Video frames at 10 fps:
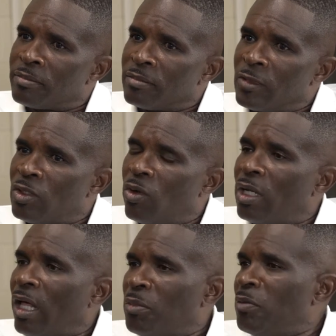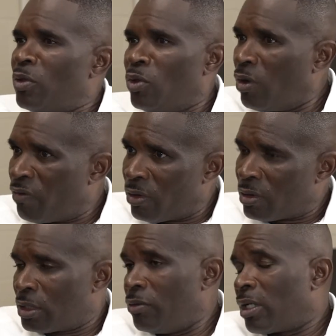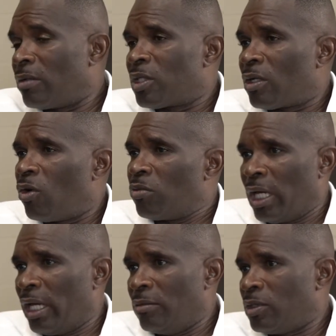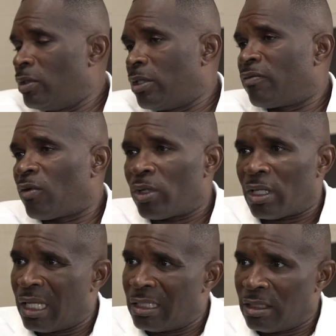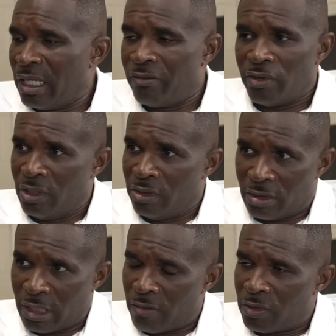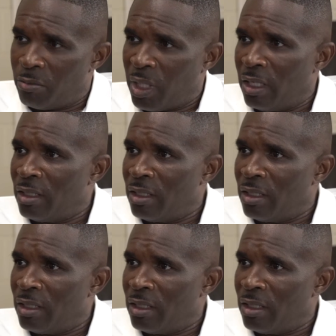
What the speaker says: And so a lot of people knew of her because she would come to the home games. She went to the Florida Classic every year and sat with the band.